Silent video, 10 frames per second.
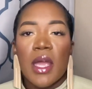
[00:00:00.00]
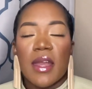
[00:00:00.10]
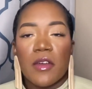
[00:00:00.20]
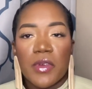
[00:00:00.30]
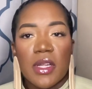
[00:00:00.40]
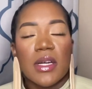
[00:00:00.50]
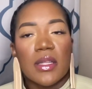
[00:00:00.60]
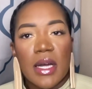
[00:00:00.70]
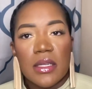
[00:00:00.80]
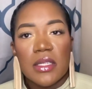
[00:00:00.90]
And I feel like a
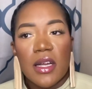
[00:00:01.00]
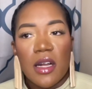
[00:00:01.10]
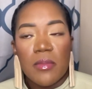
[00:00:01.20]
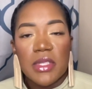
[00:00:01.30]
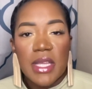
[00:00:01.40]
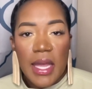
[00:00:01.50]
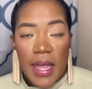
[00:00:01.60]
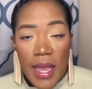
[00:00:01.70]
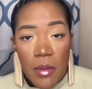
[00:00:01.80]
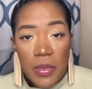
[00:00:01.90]
lot of times that
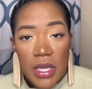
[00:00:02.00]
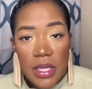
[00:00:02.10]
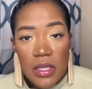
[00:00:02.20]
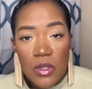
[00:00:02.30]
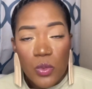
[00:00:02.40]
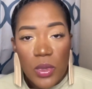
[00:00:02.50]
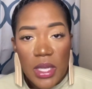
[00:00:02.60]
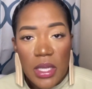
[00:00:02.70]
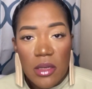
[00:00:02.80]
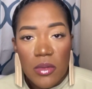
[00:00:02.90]
happens
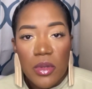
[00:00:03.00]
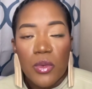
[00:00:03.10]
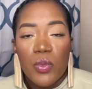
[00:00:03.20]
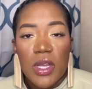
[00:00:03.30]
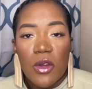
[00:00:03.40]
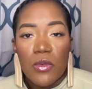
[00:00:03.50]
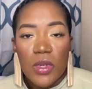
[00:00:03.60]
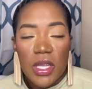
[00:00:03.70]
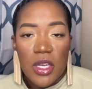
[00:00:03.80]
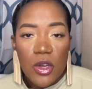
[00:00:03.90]
when we don't
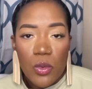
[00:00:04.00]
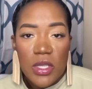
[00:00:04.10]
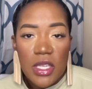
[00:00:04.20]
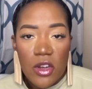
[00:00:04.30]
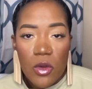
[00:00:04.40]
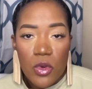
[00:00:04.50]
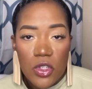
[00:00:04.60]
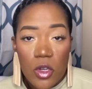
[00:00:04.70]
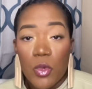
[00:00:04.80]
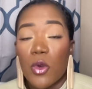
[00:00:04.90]
really know what's in our
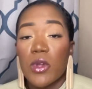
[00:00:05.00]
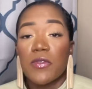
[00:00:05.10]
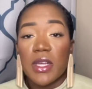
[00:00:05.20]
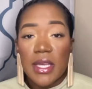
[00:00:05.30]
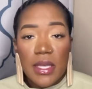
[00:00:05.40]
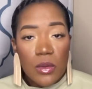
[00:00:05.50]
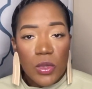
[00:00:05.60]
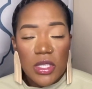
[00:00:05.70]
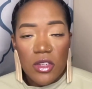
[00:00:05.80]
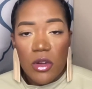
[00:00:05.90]
wardrobe, or we forget
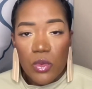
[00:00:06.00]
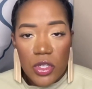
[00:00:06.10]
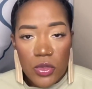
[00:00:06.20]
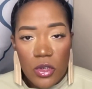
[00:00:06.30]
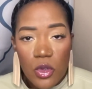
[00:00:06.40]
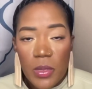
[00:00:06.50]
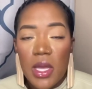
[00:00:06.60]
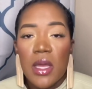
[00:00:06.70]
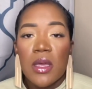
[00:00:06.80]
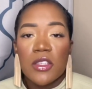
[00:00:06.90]
what's in our wardrobe.
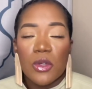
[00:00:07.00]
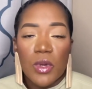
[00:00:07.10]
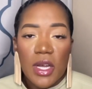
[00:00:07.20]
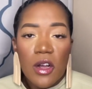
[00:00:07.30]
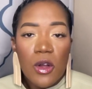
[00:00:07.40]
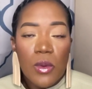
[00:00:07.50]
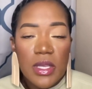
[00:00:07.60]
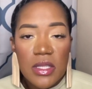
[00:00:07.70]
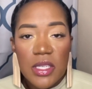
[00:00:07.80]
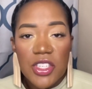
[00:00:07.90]
So what I
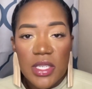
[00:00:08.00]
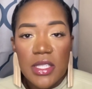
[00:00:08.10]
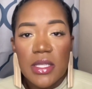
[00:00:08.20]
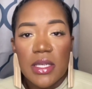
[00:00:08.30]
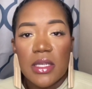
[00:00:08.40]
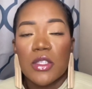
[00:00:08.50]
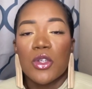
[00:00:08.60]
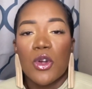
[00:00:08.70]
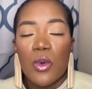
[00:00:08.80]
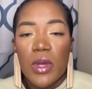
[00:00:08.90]
always suggest is
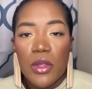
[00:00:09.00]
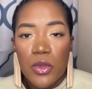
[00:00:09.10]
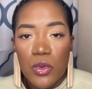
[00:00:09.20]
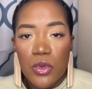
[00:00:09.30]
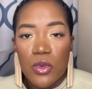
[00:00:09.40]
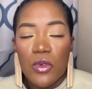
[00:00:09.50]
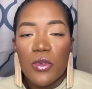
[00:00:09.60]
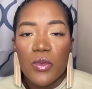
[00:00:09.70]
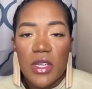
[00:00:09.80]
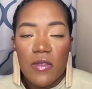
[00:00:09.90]
going through,
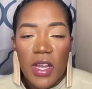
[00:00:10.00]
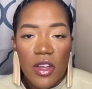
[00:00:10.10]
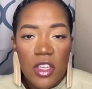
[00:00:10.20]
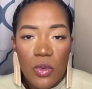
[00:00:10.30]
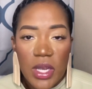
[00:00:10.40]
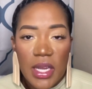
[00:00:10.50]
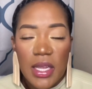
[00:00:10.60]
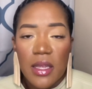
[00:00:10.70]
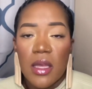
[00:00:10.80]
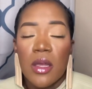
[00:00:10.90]

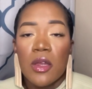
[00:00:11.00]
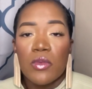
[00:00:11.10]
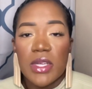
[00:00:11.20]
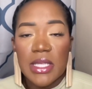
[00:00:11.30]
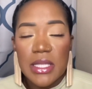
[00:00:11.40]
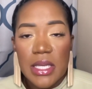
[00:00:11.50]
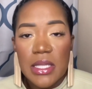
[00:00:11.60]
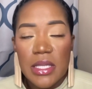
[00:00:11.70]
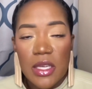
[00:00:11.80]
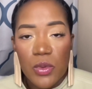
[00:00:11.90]
reevaluating,
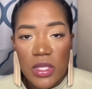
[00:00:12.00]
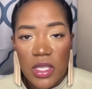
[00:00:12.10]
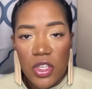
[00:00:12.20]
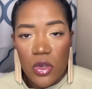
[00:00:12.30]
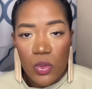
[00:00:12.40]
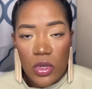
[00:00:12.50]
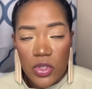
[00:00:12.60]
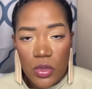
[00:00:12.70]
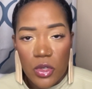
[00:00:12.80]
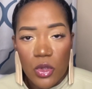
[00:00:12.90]
reassessing what's in your
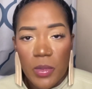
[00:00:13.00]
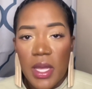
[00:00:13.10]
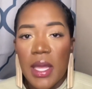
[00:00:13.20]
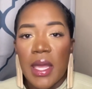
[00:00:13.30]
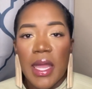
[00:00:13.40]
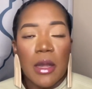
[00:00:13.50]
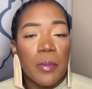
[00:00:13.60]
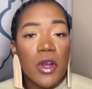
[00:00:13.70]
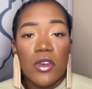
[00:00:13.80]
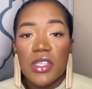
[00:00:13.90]
wardrobe, and
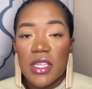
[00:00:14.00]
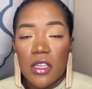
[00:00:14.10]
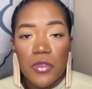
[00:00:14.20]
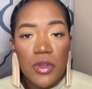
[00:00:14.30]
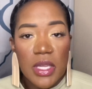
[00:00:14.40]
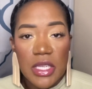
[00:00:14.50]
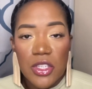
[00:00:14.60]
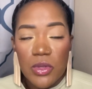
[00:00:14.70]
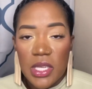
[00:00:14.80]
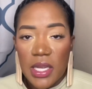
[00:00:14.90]
purging if you need
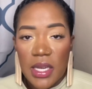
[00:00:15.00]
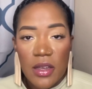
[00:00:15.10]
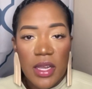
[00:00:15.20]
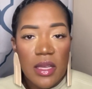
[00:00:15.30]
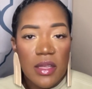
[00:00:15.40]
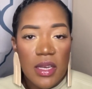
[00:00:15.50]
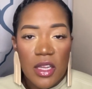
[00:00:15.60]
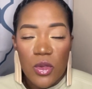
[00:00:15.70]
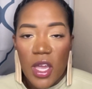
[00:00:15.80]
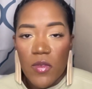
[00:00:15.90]
to, taking out anything
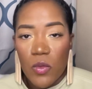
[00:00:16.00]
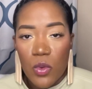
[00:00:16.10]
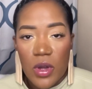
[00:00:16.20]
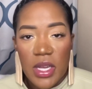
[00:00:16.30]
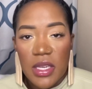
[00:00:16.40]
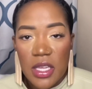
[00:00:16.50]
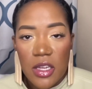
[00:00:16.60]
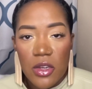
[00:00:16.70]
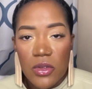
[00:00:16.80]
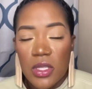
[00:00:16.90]
that you haven't worn in
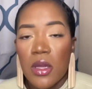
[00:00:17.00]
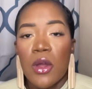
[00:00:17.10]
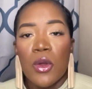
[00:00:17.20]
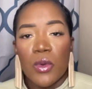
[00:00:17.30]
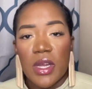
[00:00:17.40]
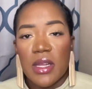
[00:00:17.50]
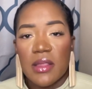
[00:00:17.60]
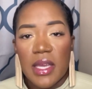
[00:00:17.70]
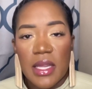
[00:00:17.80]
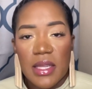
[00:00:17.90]
years, or
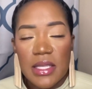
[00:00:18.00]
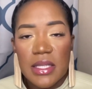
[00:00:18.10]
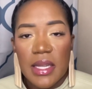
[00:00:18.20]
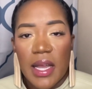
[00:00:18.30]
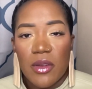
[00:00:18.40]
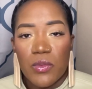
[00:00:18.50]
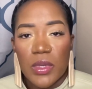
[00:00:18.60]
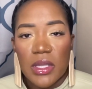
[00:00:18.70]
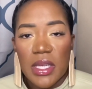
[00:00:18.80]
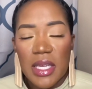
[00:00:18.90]
anything that's not
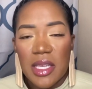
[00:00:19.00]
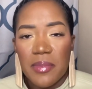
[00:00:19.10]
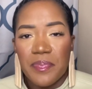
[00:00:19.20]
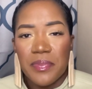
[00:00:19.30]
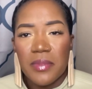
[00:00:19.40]
really,